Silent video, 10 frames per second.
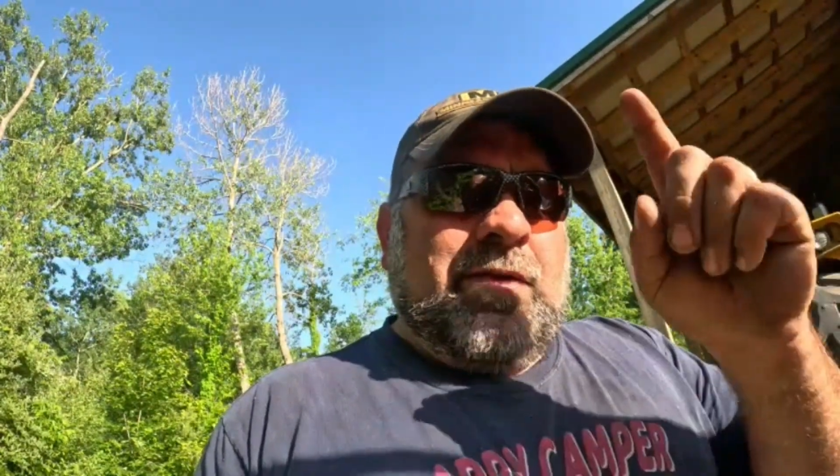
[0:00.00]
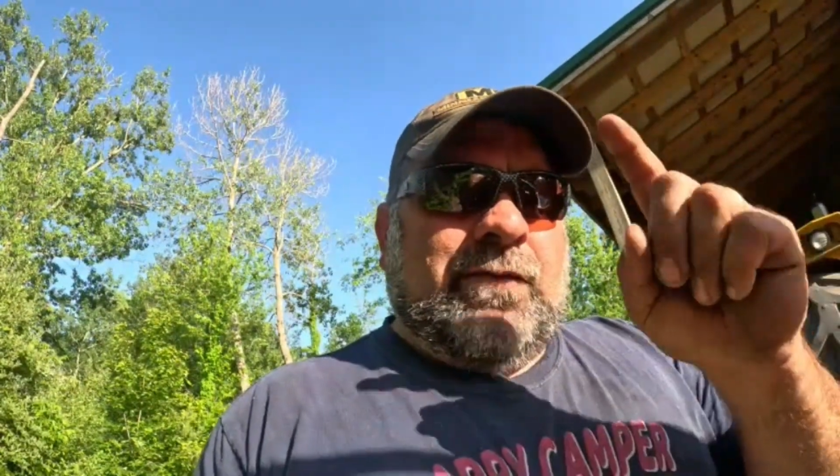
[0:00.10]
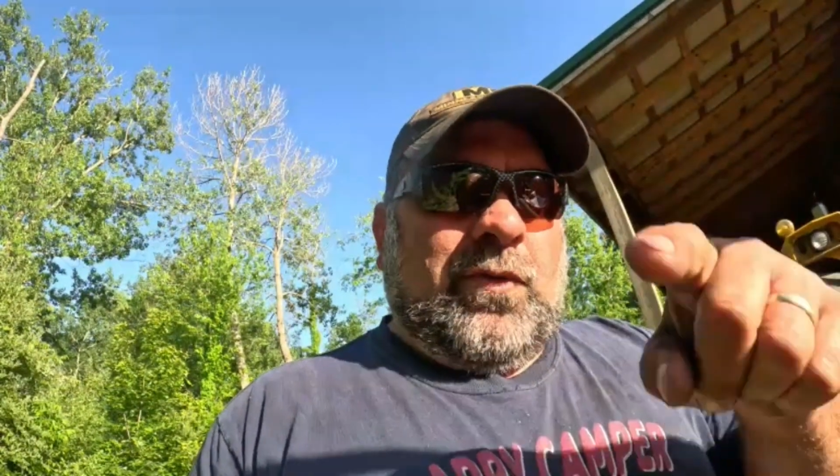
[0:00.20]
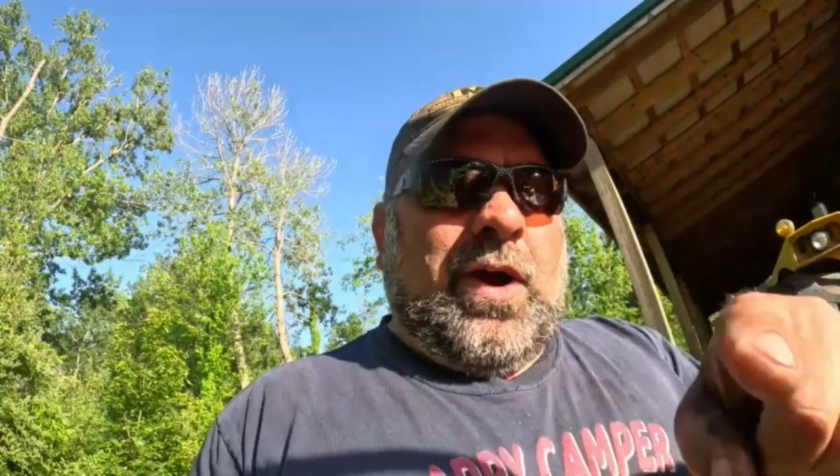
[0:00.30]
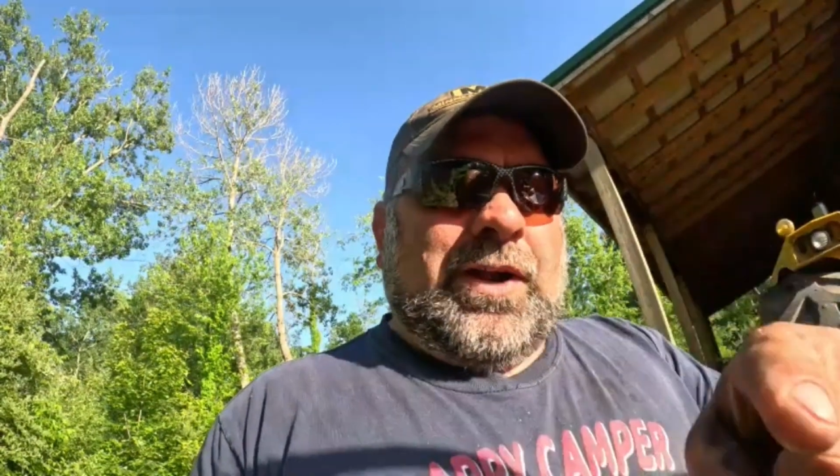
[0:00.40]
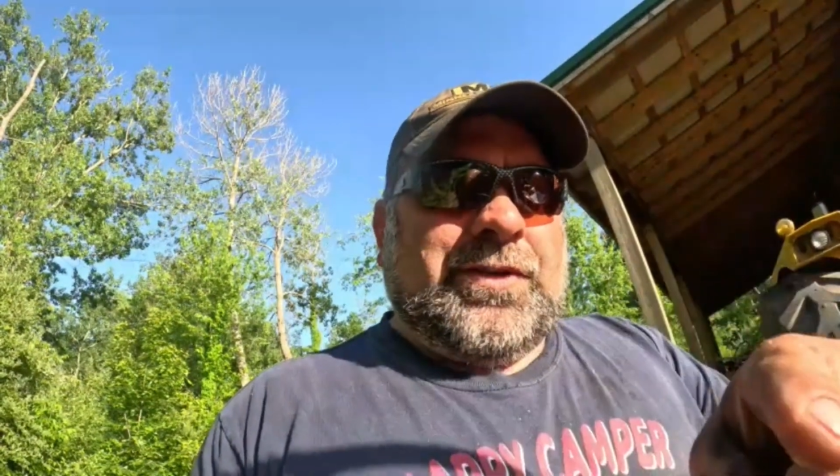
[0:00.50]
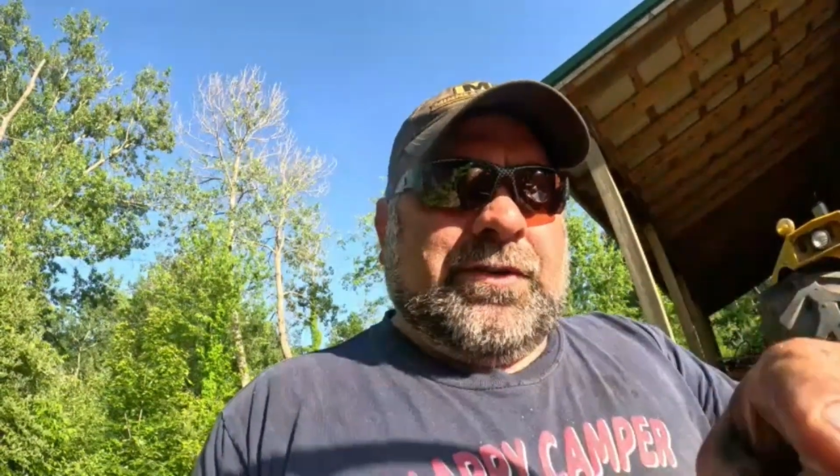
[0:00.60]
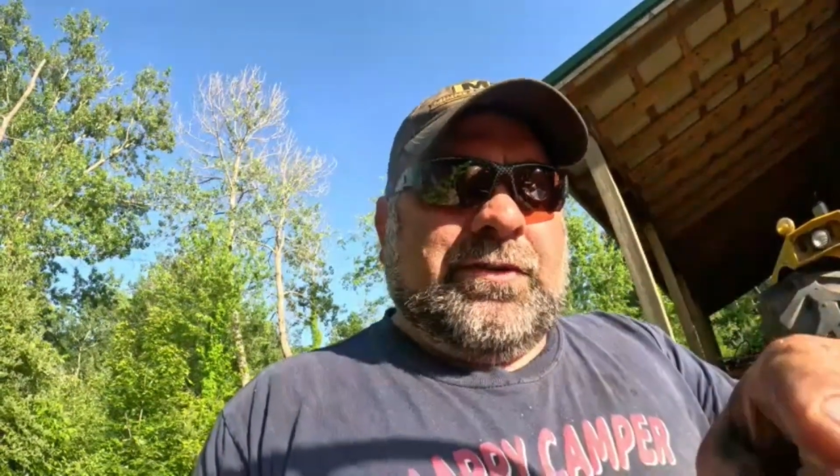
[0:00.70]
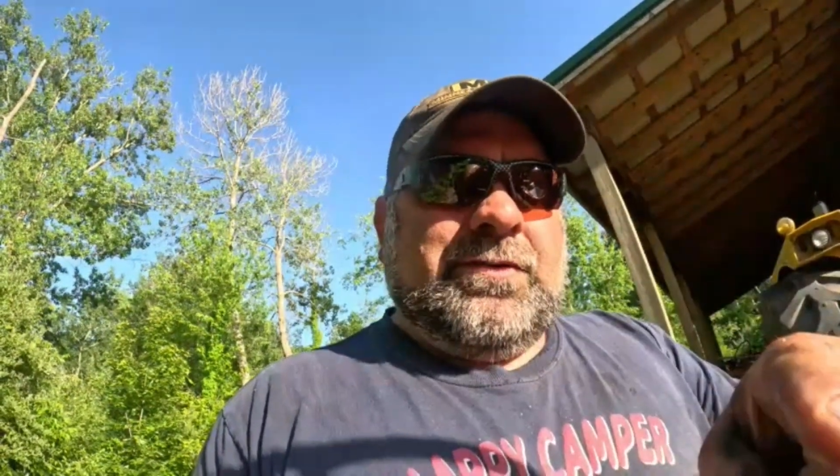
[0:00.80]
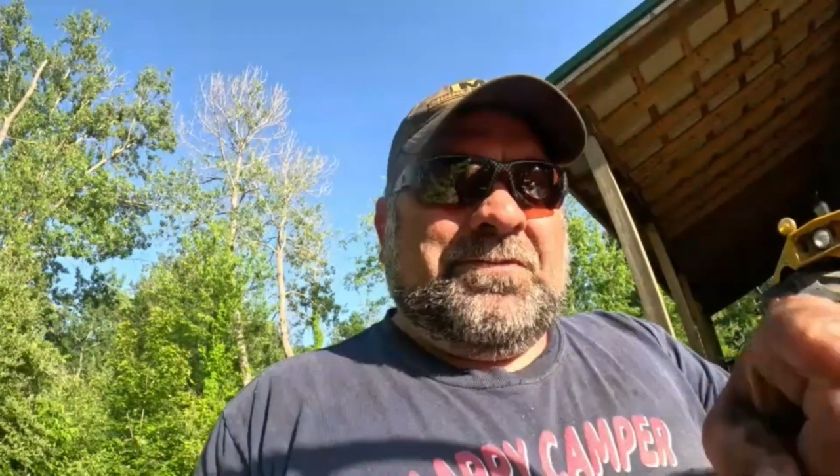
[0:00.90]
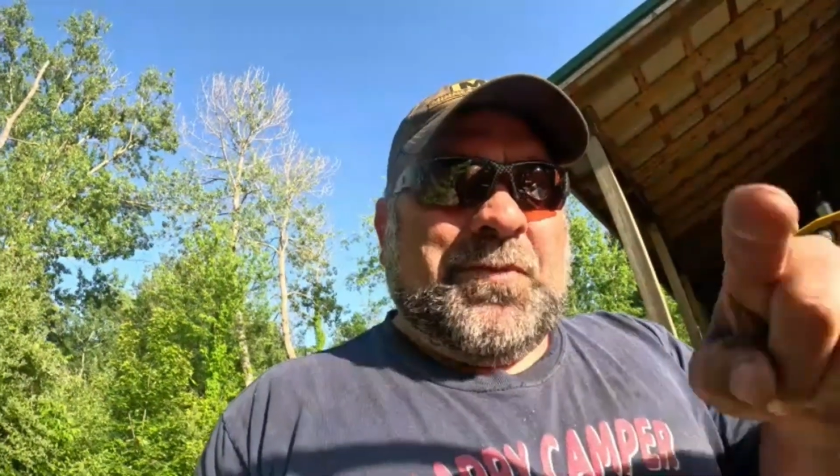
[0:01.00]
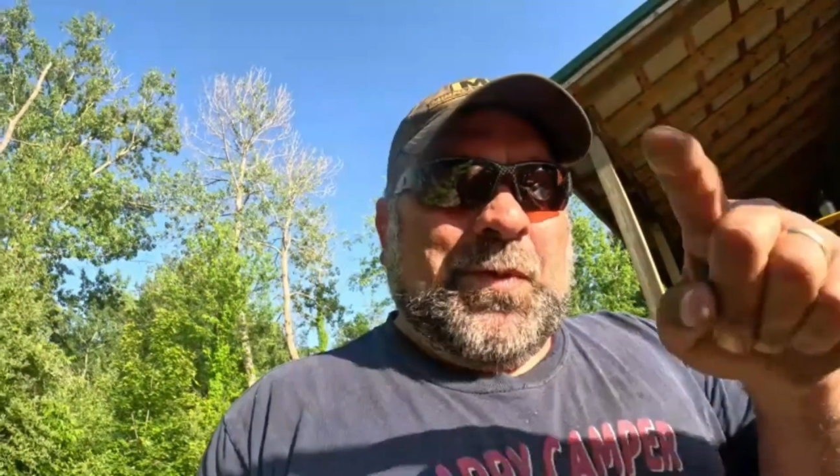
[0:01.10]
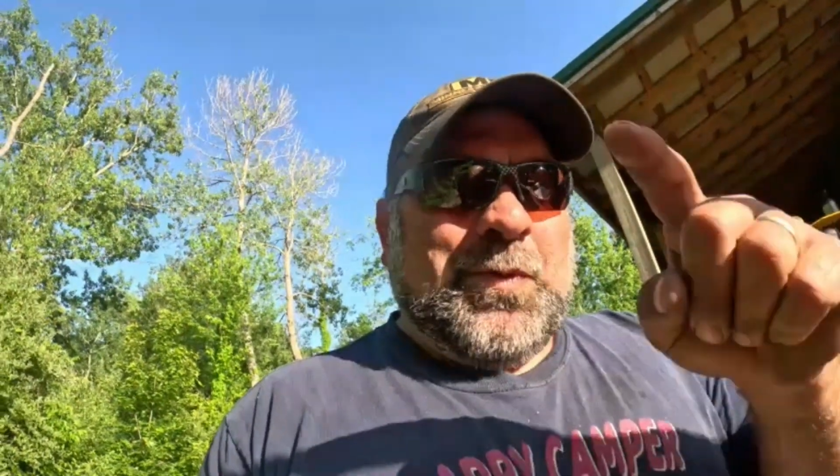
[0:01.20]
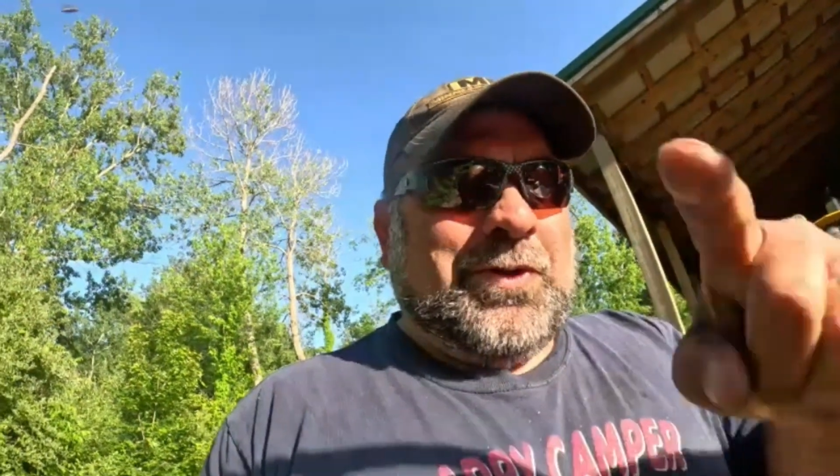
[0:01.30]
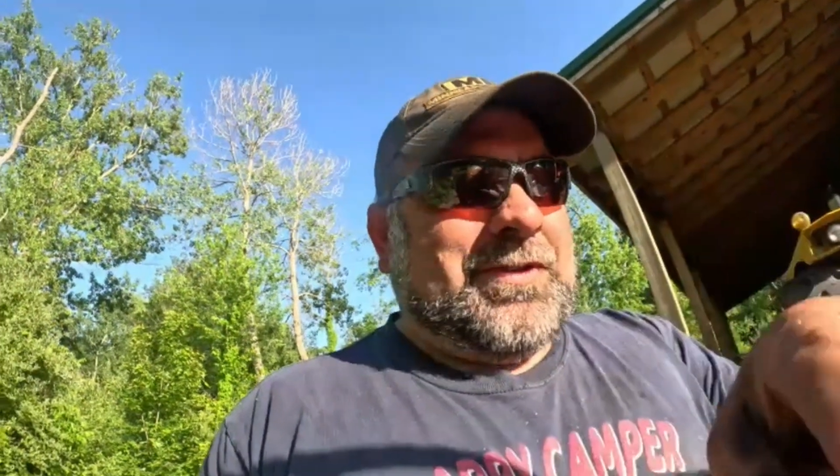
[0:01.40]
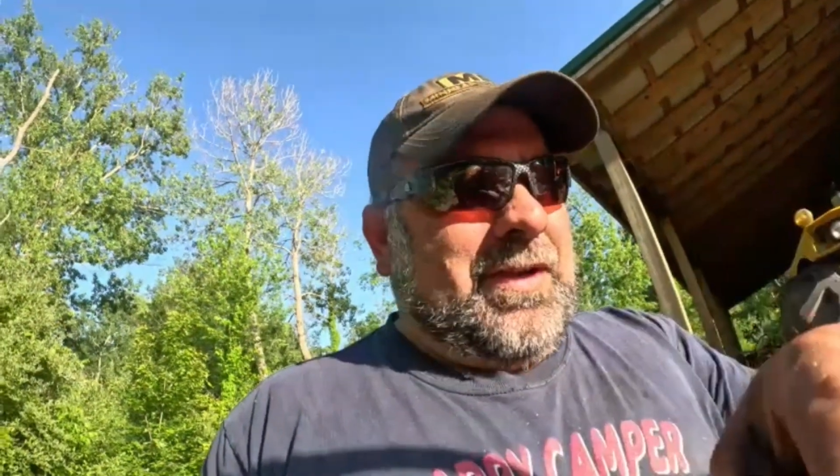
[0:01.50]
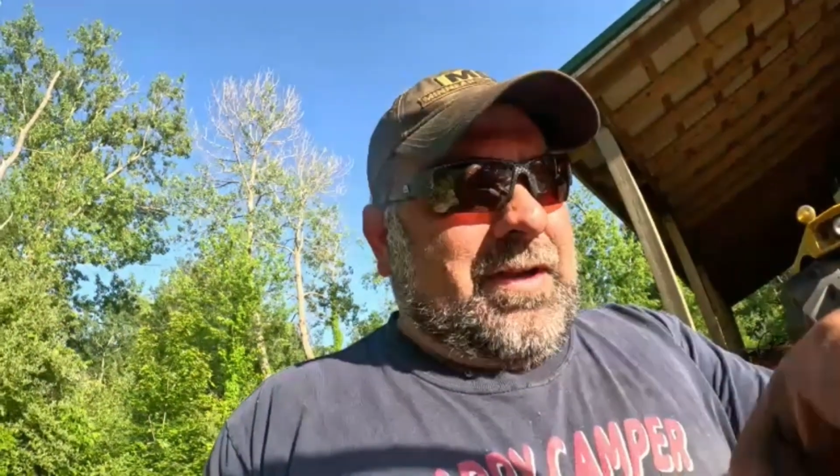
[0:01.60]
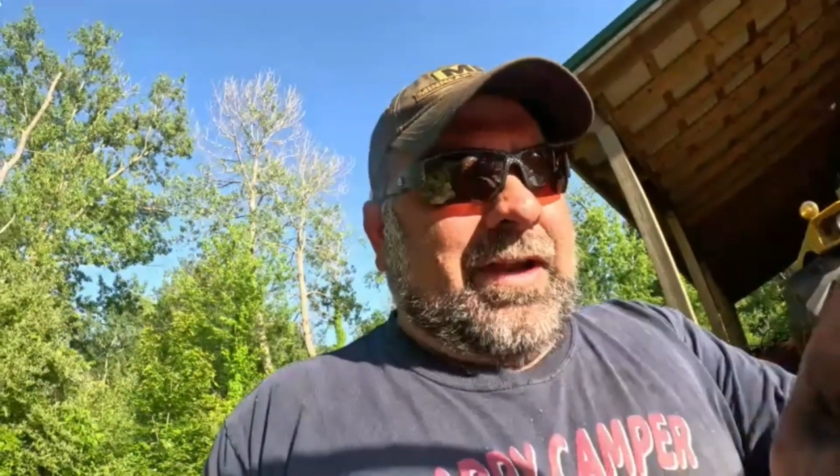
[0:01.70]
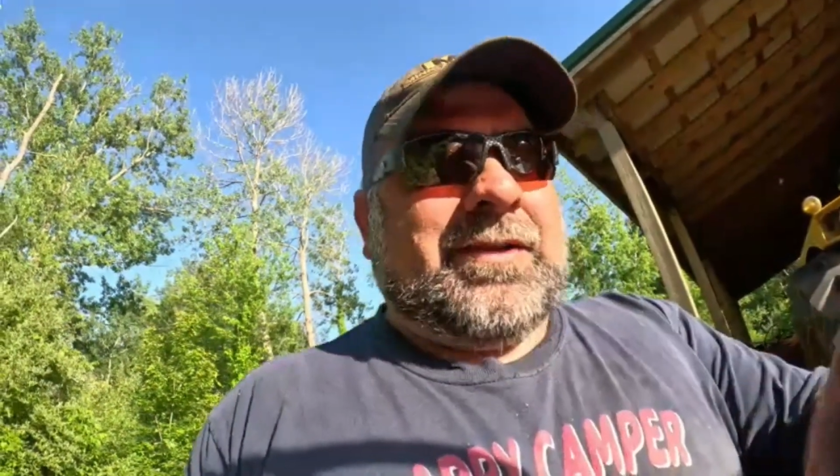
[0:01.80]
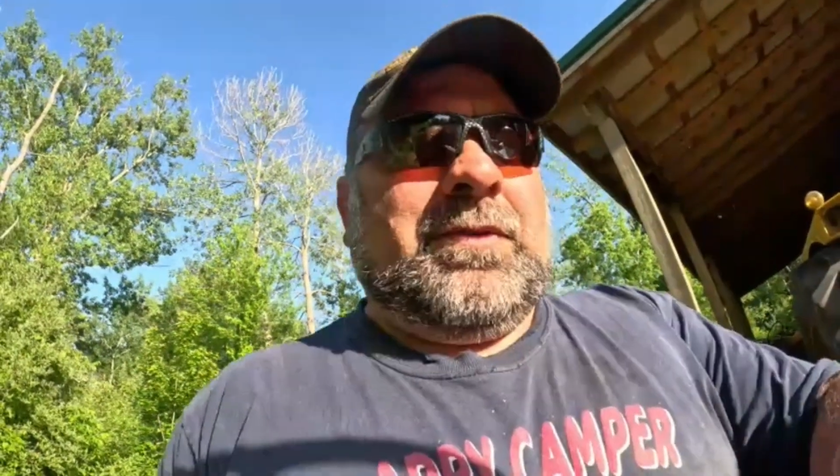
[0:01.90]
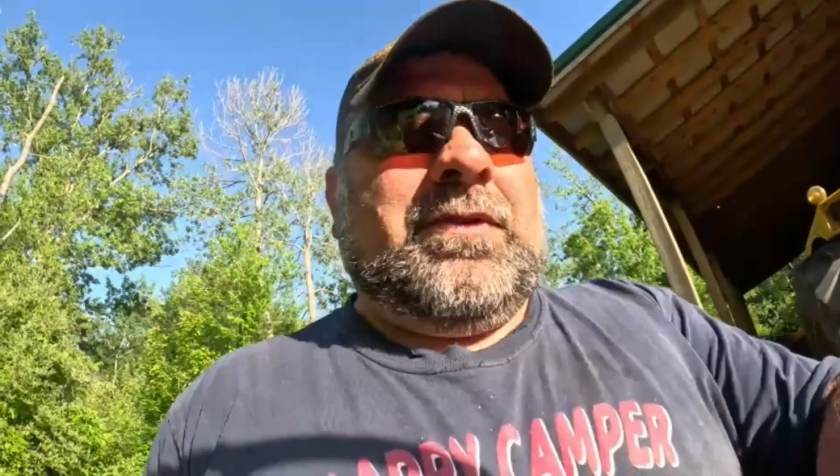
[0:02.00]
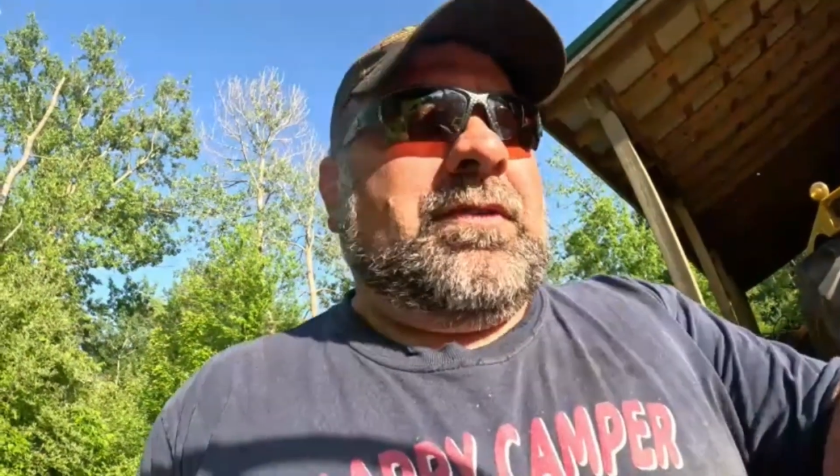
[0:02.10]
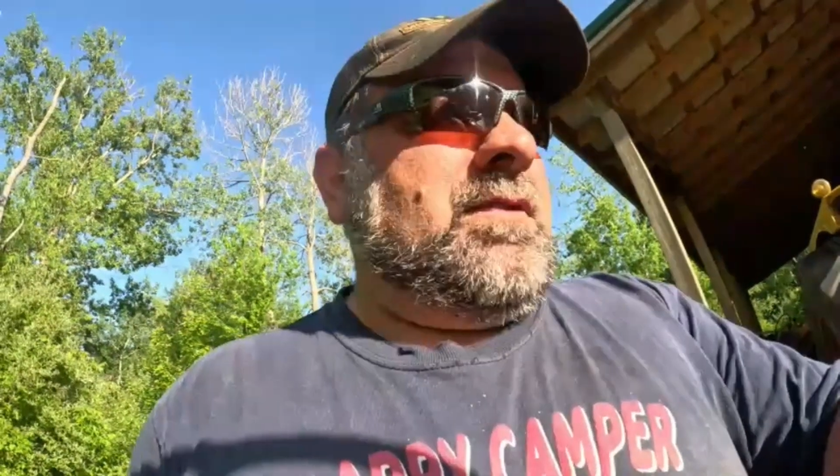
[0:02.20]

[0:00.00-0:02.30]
for watching. We'll see you in the next one.